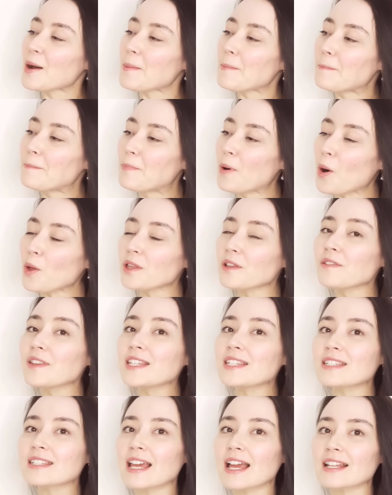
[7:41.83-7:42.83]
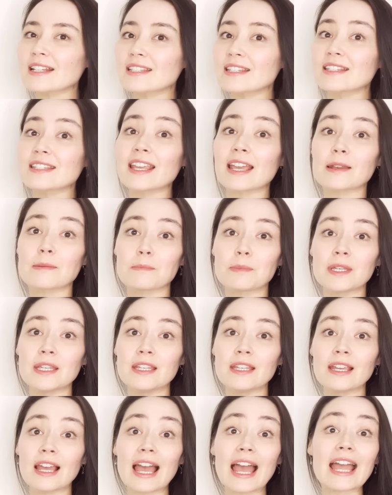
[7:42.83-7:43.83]
Both of these tenses can
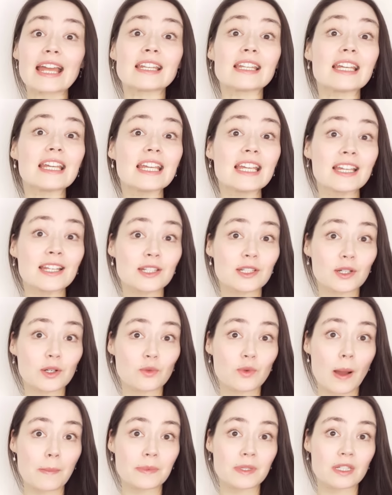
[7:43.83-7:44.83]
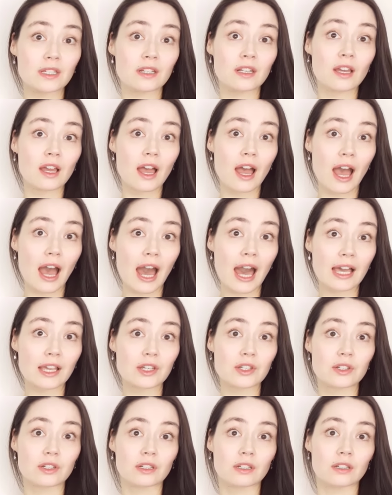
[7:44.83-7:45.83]
be an interrupted
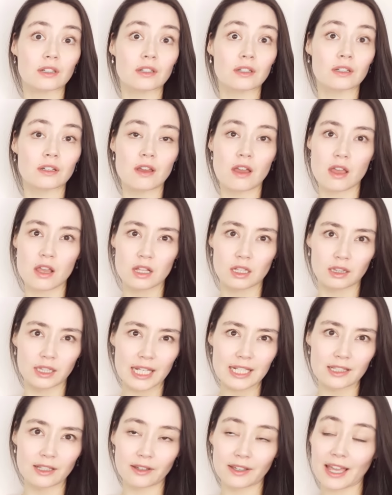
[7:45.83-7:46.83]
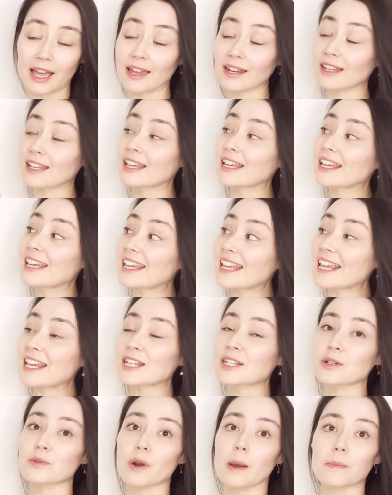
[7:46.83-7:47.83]
action. Let's look at
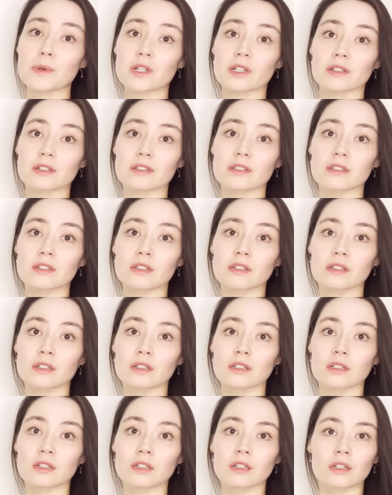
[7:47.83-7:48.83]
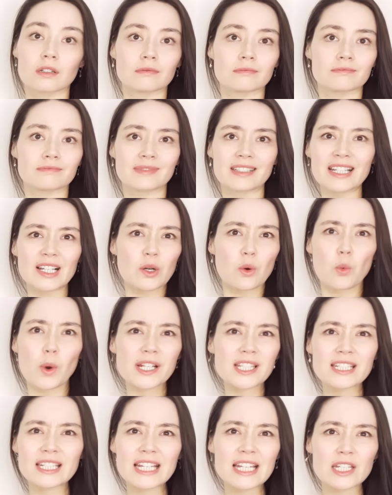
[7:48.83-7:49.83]
interruptions.
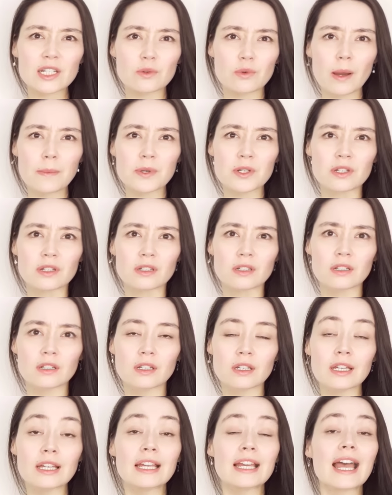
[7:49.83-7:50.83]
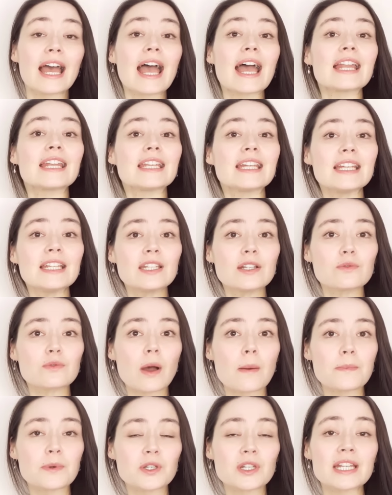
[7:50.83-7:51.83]
What's an interruption? An
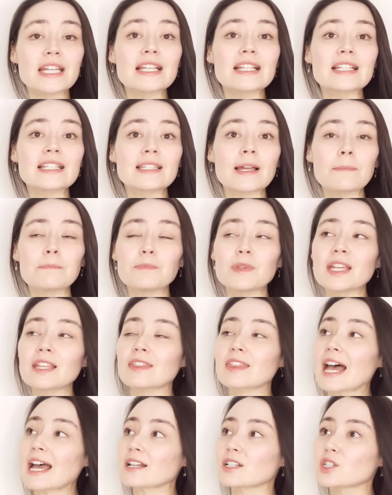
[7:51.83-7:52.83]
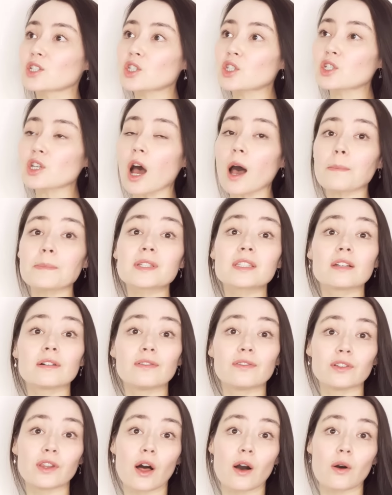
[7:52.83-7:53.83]
interruption is something that stops the
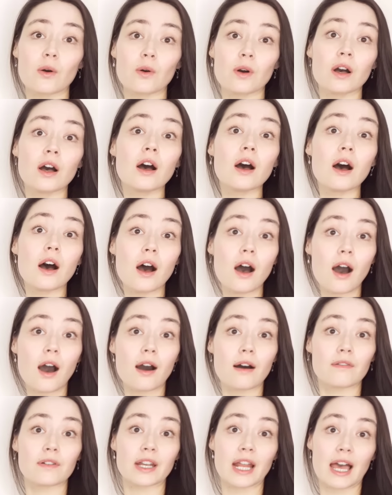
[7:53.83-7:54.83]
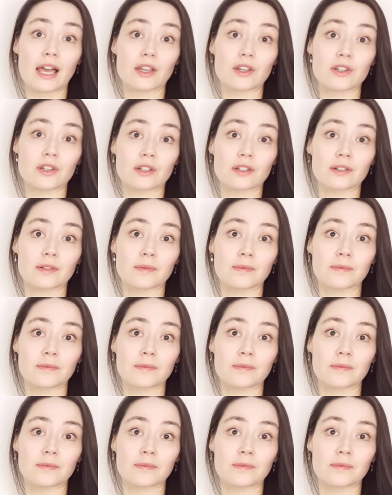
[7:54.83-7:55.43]
flow of an action.